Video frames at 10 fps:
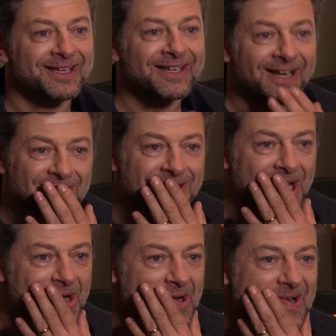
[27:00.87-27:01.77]
You know,
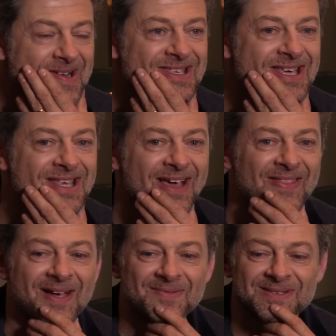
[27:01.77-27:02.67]
so, so
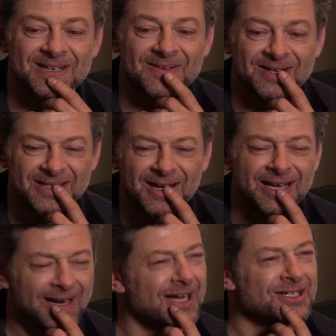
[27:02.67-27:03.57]
and that was kind of like, yeah,
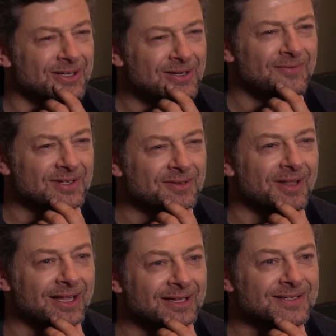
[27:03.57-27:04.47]
yeah, actually, I'd love to do
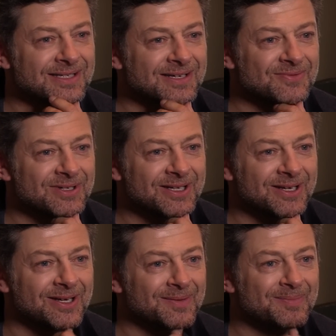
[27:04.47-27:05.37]
that. That sounds really
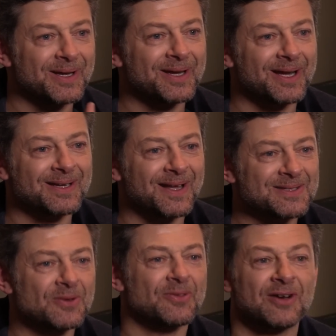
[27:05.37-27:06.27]
good. But I,
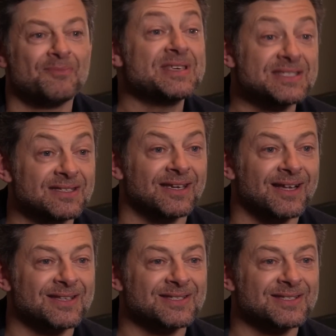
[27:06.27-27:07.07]
it's not that I've missed it.